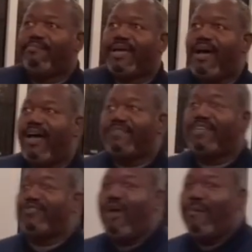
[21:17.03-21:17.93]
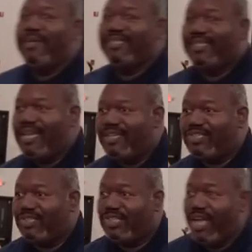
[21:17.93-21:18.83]
because of his Roman
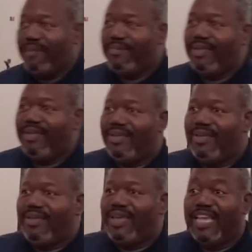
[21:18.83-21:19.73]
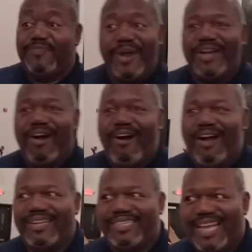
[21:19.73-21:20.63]
citizenship, is very
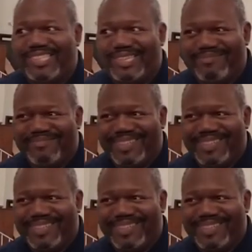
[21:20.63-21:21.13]
hard to touch him.